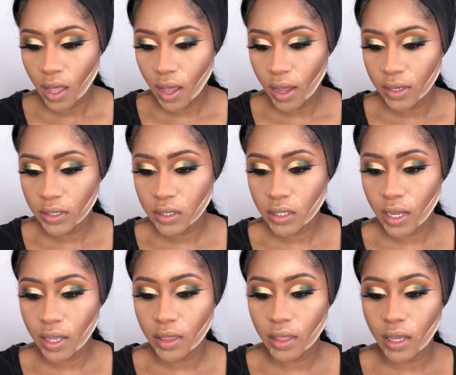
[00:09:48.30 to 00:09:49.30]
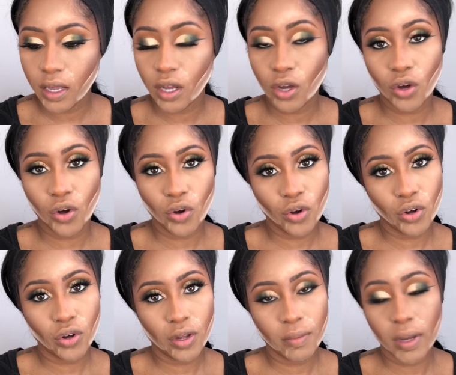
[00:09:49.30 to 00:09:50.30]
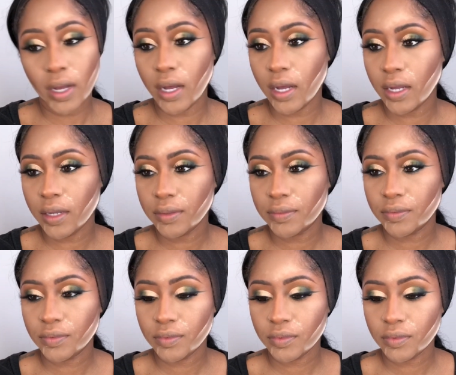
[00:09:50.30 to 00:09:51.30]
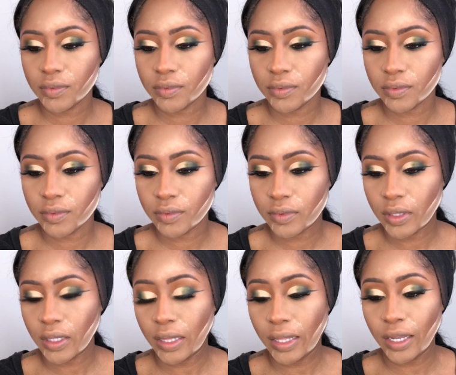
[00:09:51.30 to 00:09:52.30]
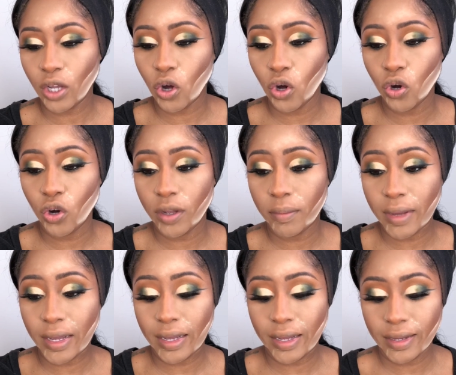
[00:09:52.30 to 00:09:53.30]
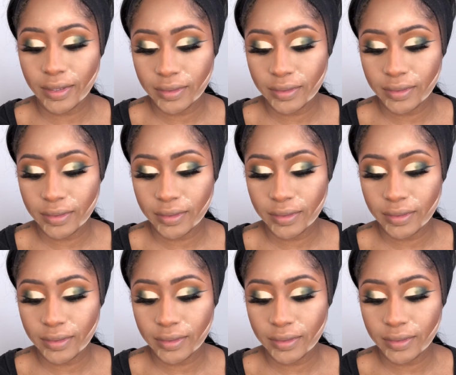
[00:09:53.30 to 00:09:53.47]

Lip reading: I just got that all in my eye, like all in my eye.